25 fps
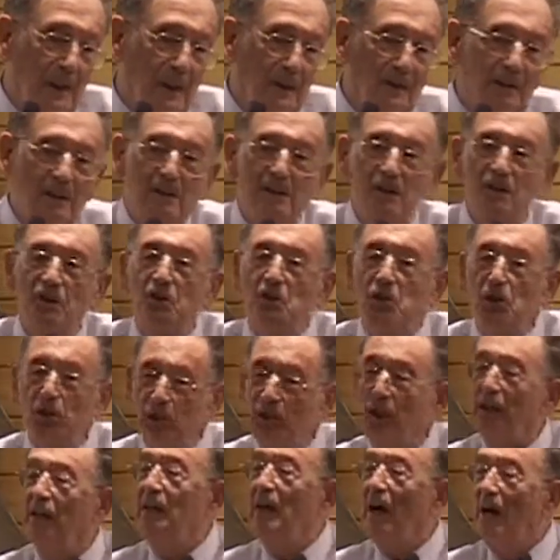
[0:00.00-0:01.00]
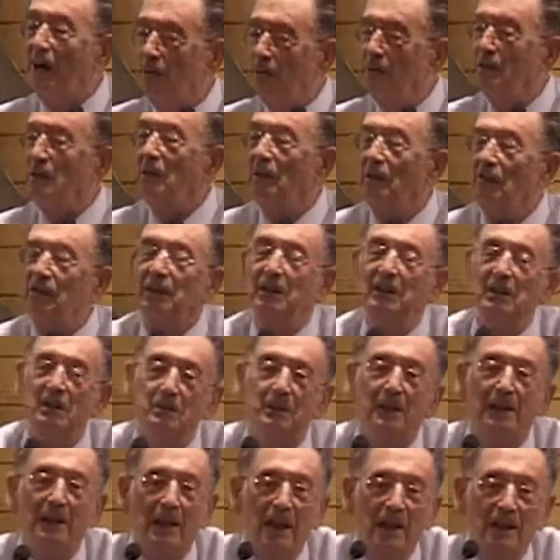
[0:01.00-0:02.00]
And there's a Shura Council of
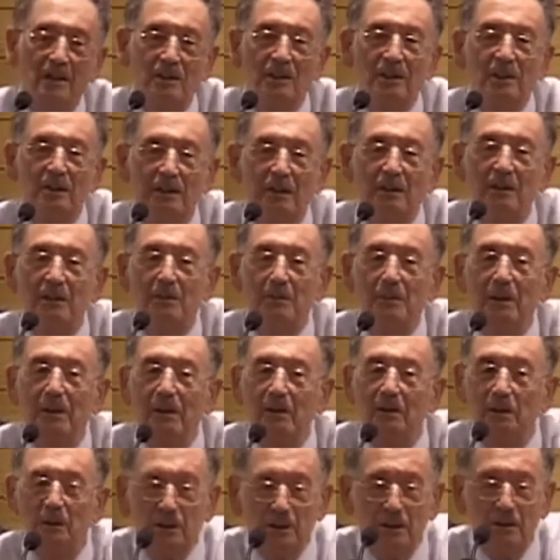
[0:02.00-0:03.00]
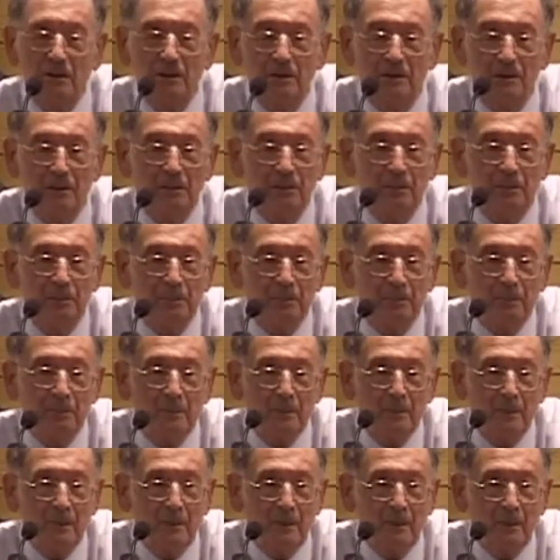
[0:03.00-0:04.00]
Hezbollah sitting in Beirut,
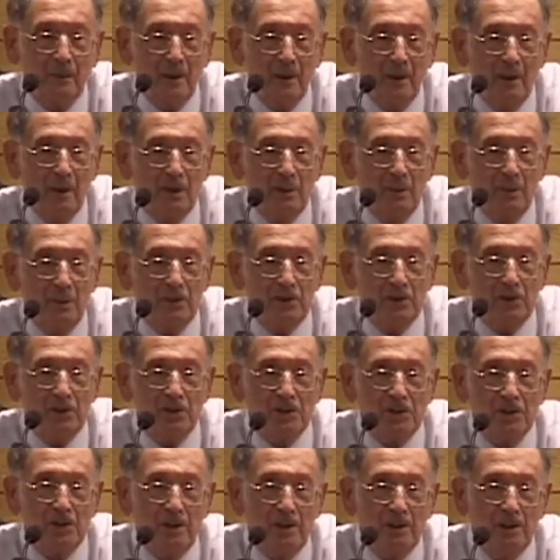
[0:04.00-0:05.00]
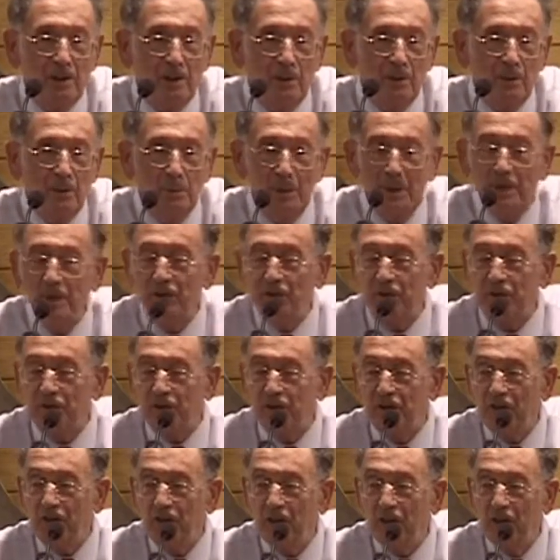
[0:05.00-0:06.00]
which
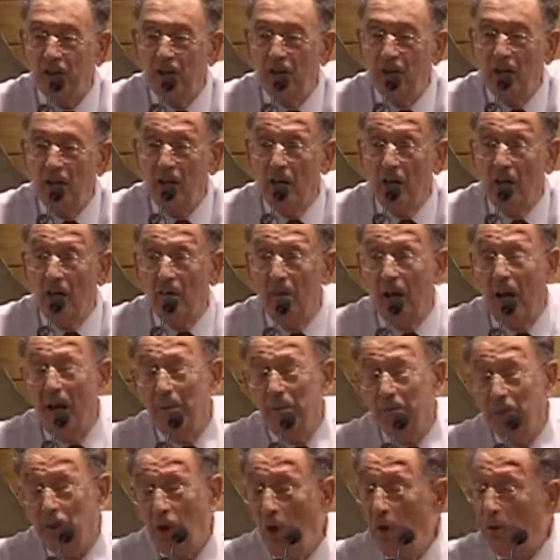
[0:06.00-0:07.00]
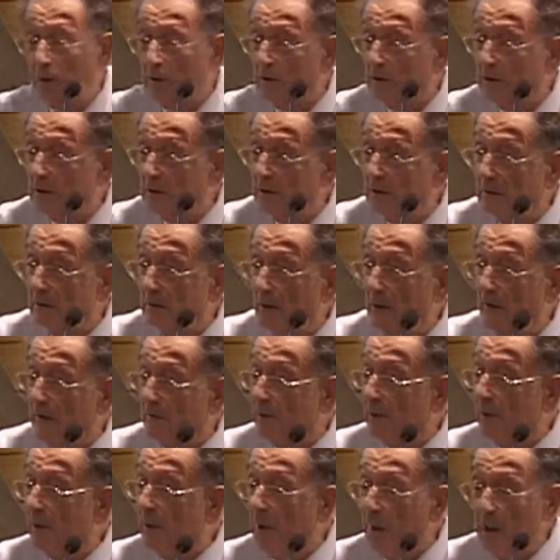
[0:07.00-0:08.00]
meets, I'm told,
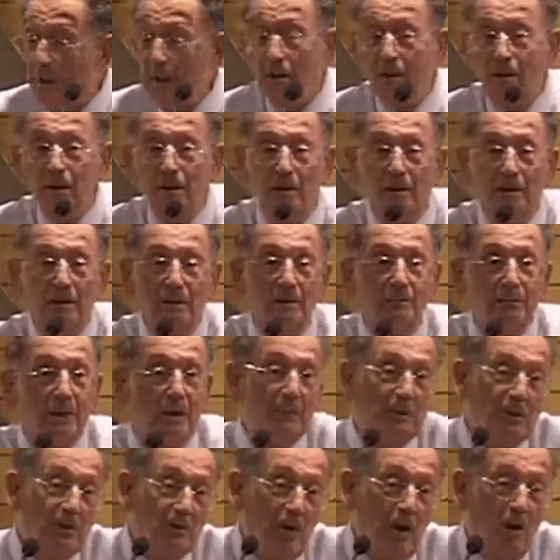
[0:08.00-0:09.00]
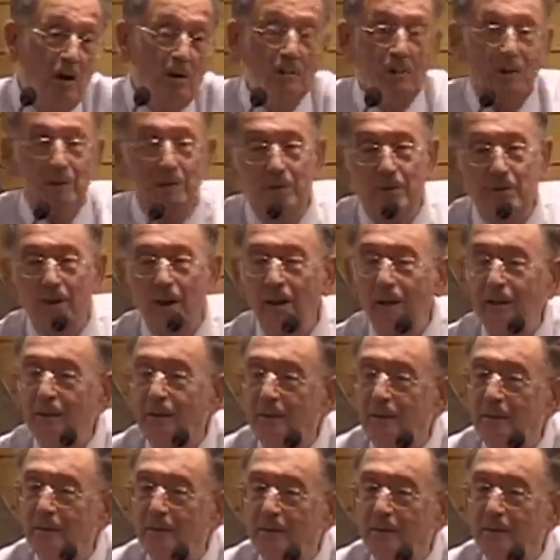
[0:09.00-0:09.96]
every week, maybe wrong, maybe right.